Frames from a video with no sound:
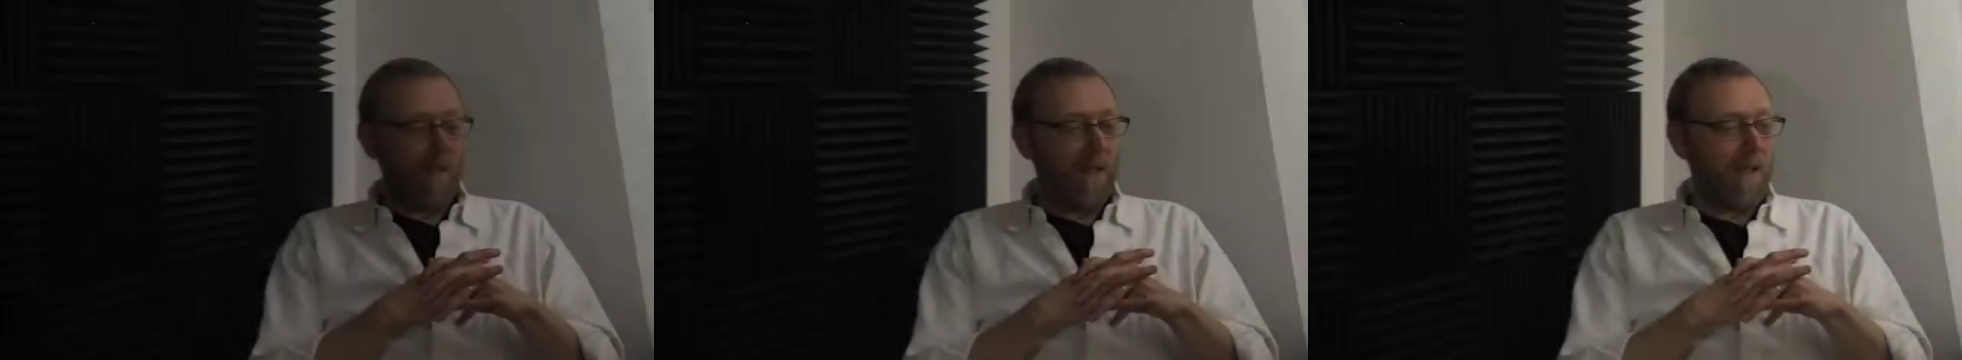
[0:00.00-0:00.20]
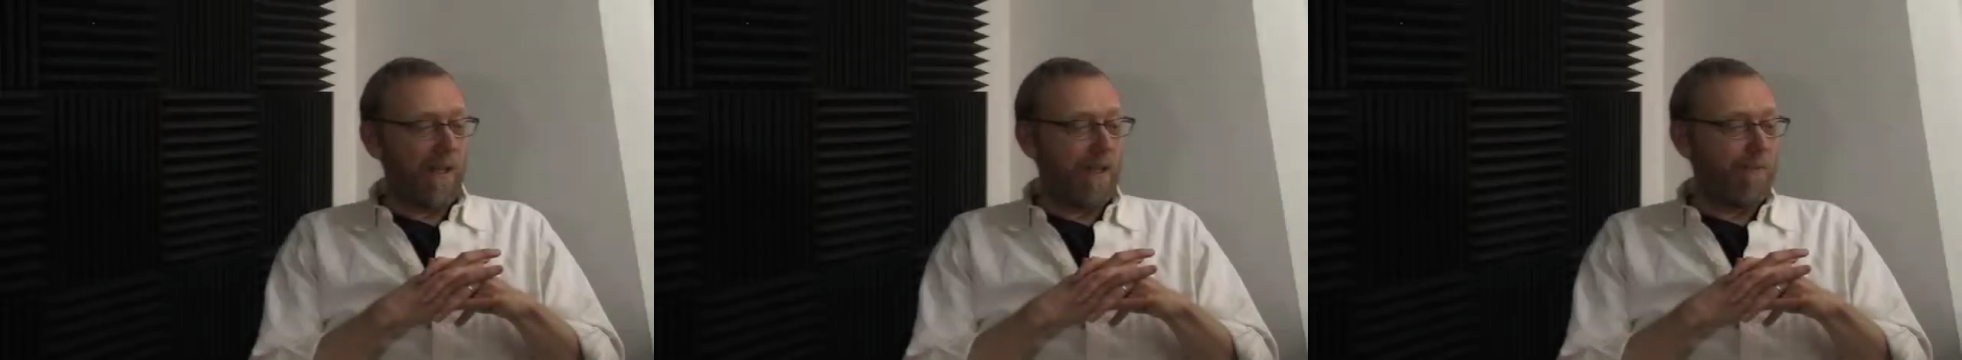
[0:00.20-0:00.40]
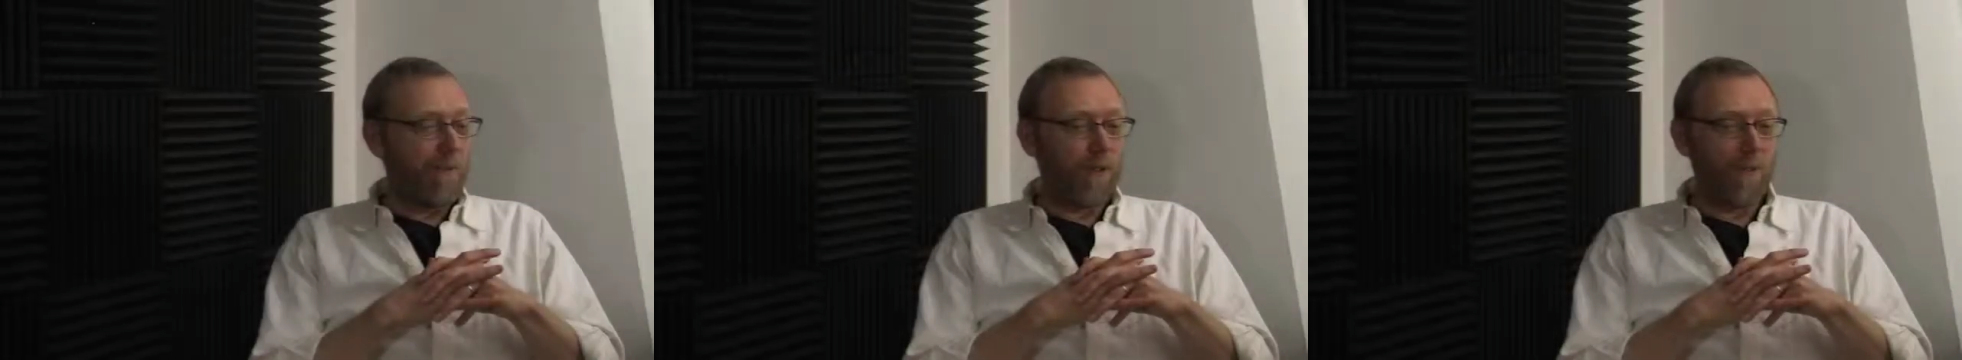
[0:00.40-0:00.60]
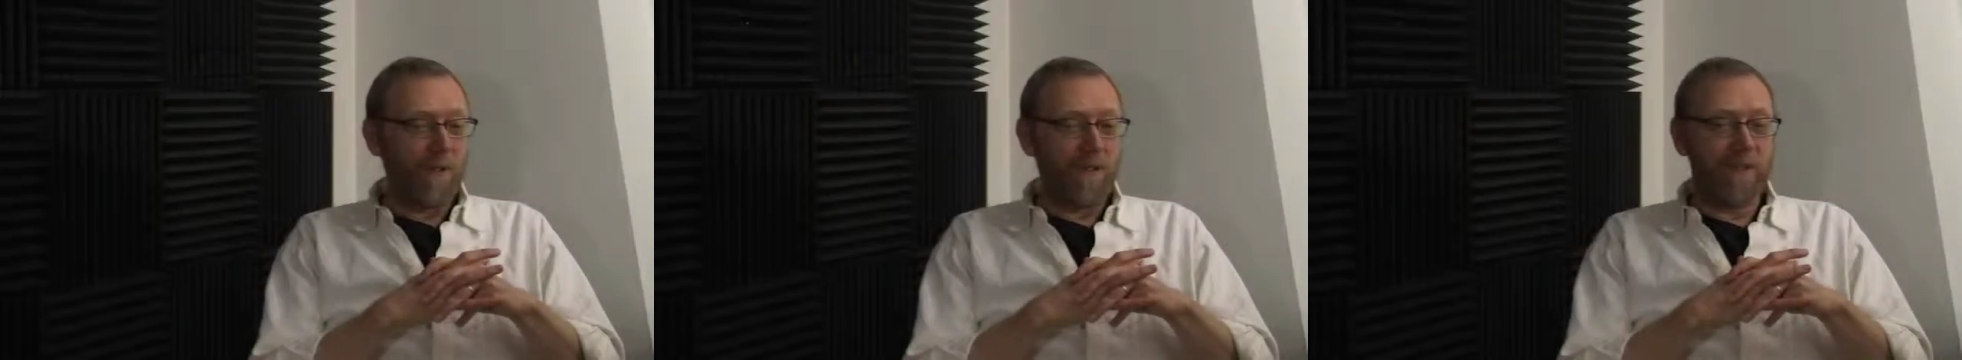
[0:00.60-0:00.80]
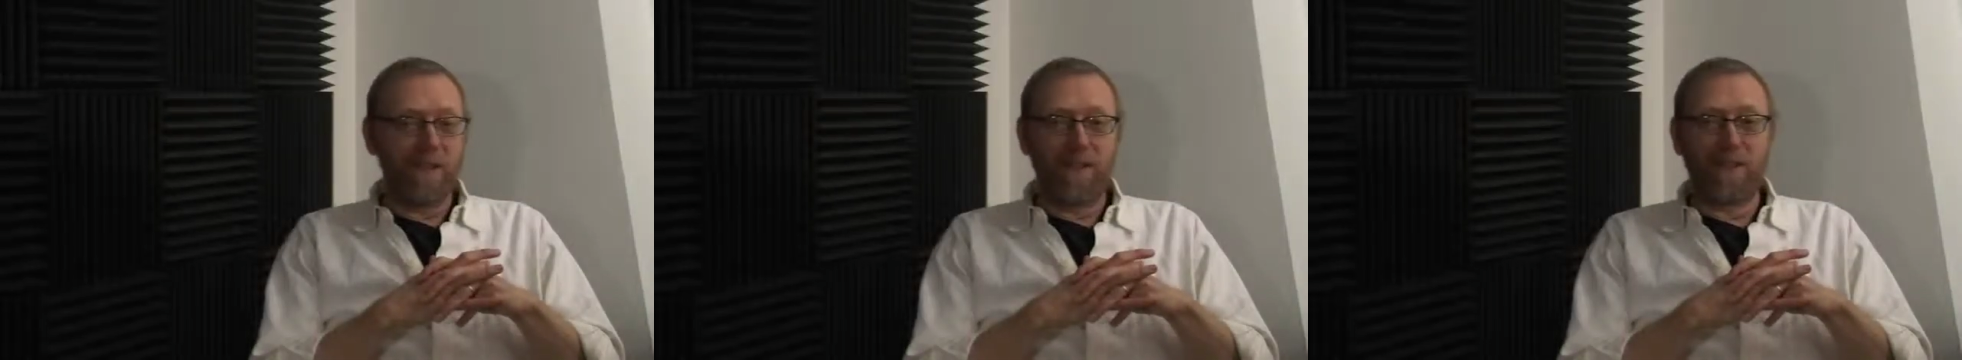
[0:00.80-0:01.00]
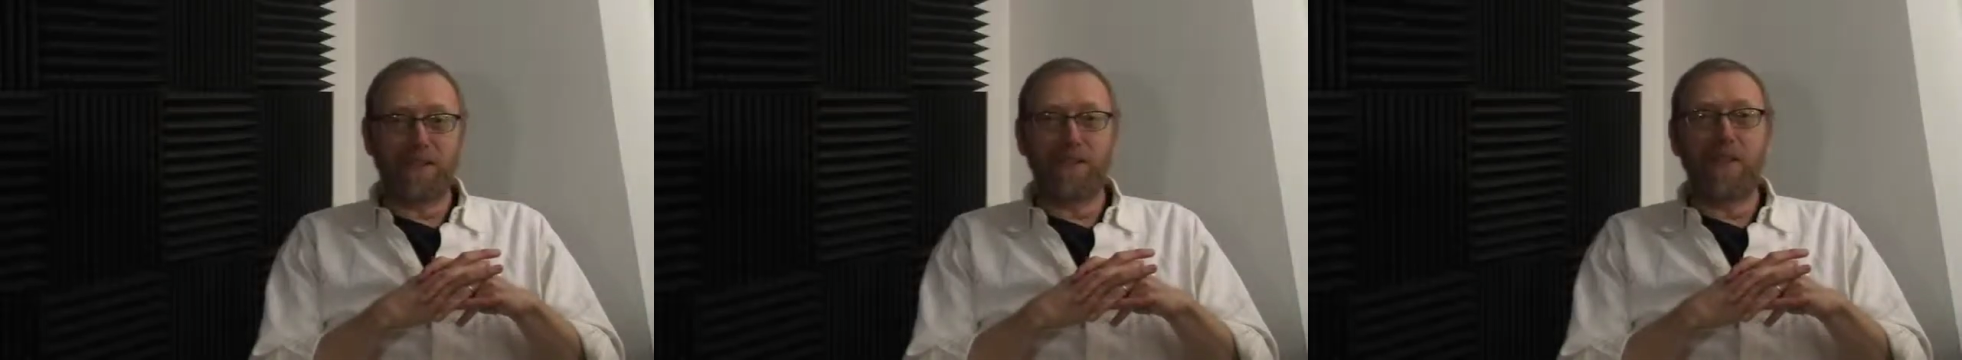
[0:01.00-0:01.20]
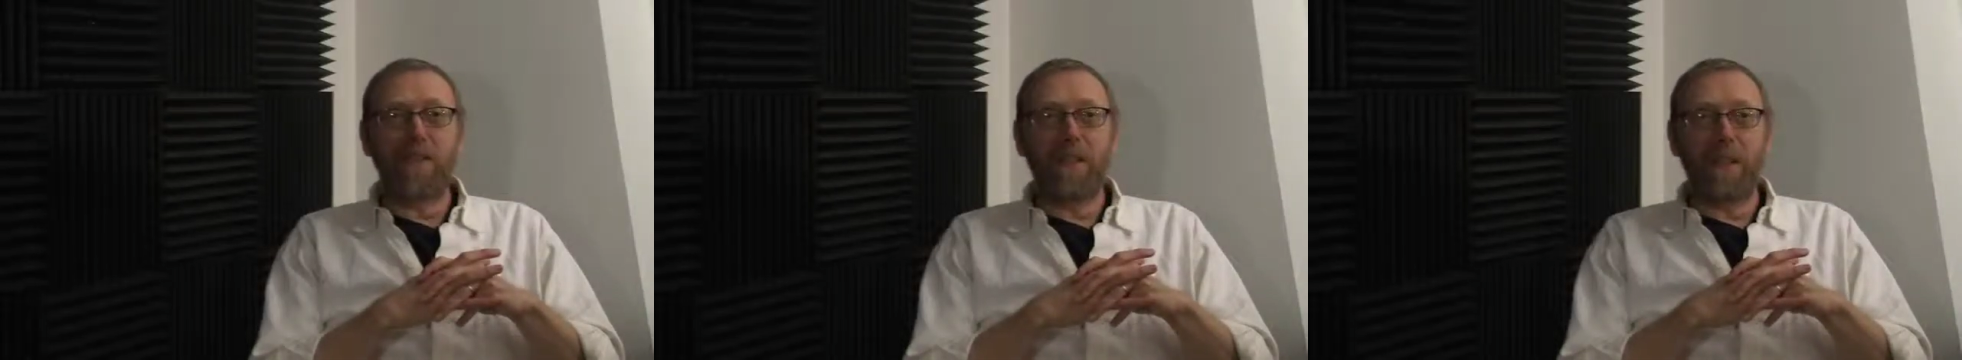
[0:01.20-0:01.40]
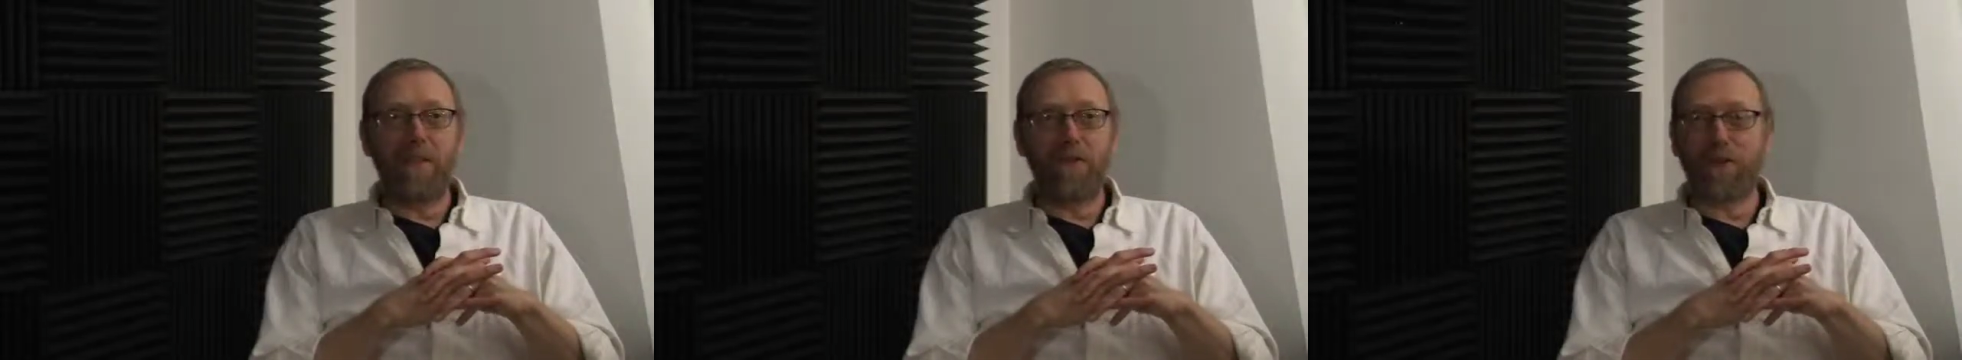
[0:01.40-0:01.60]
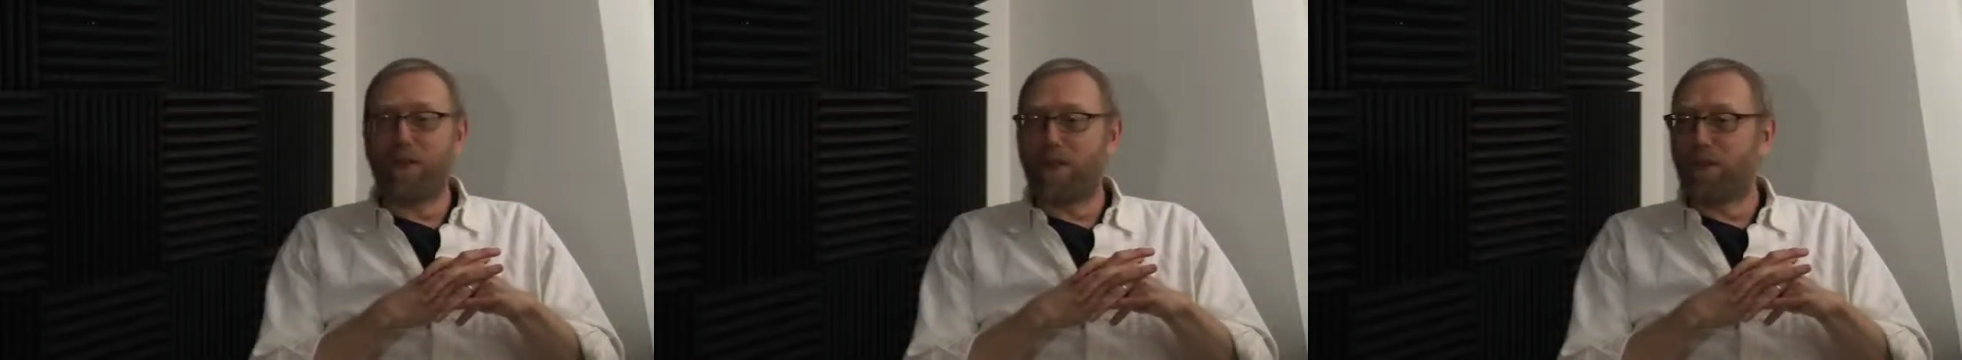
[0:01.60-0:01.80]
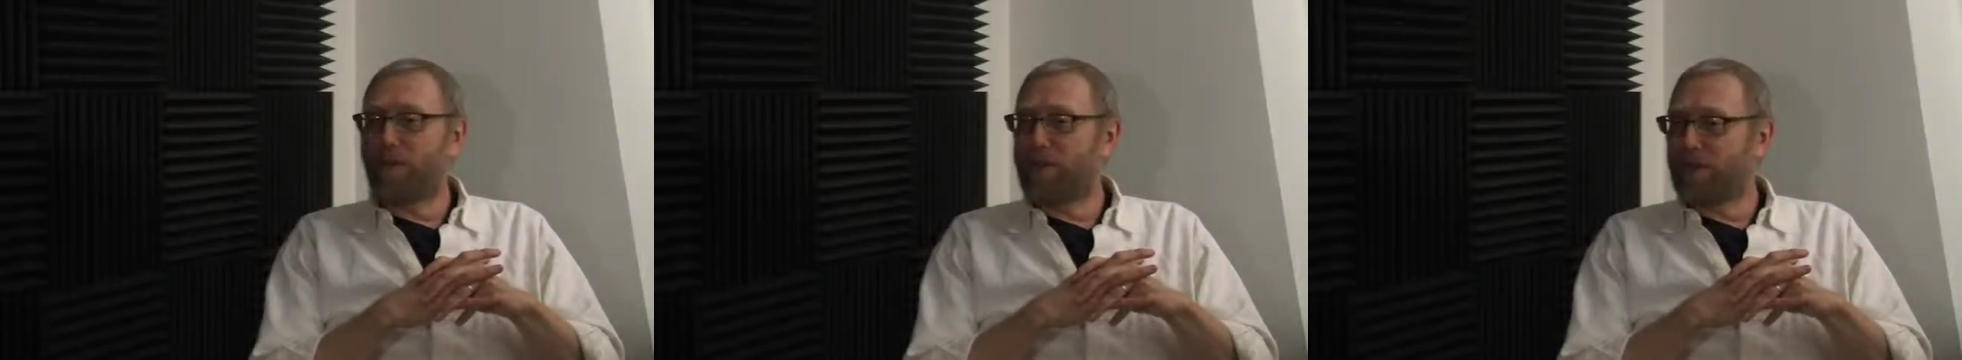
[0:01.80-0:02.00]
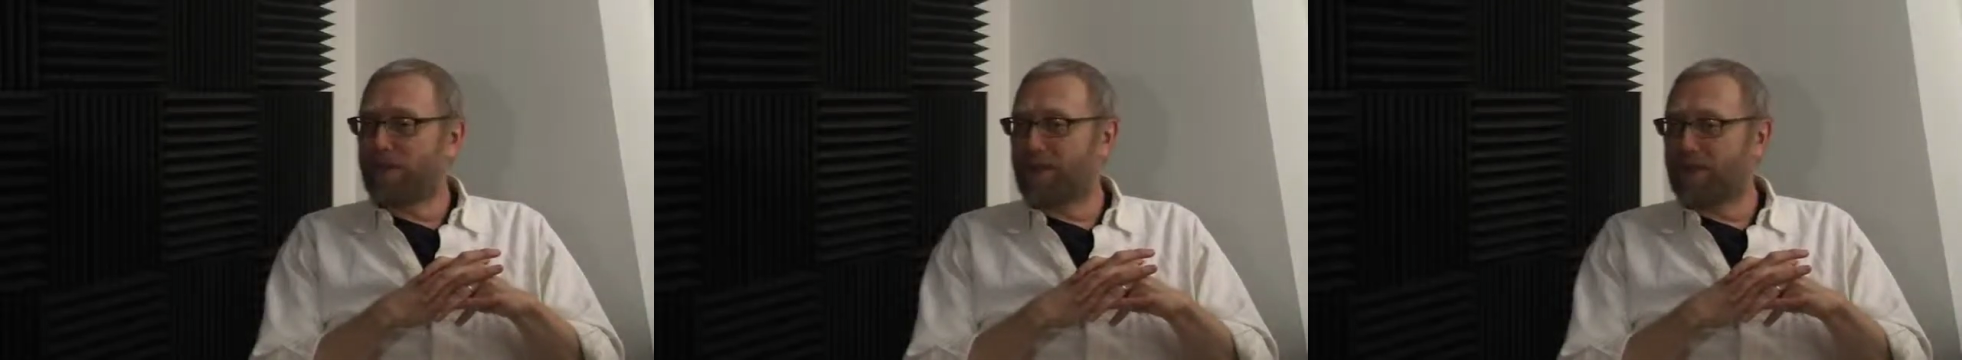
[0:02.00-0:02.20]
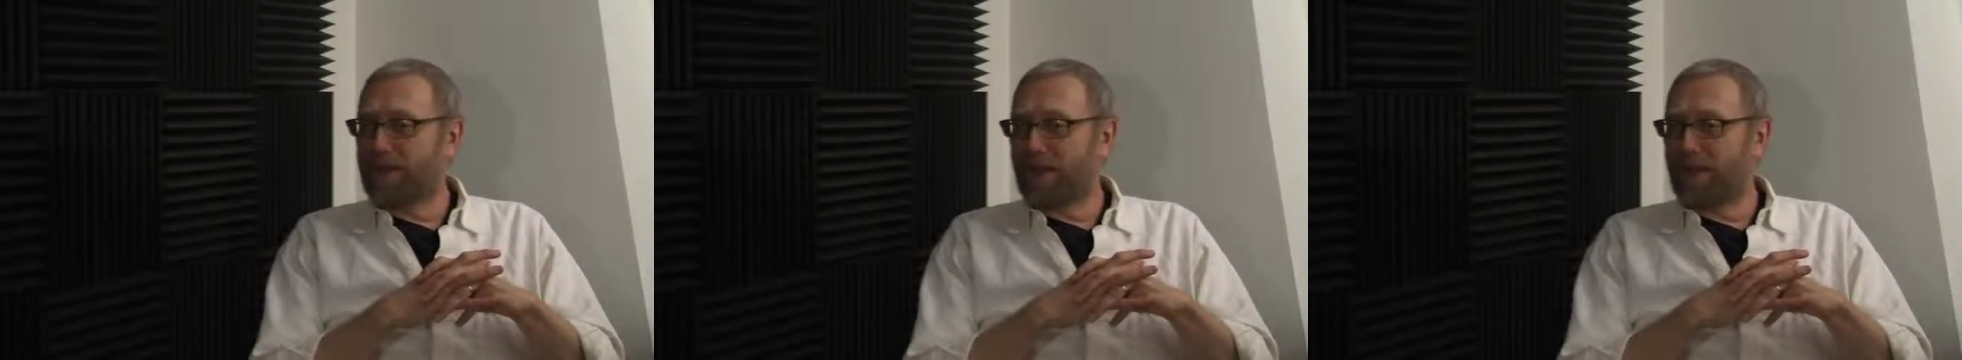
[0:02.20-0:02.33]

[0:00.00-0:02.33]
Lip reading: I'm doing these still life sculptures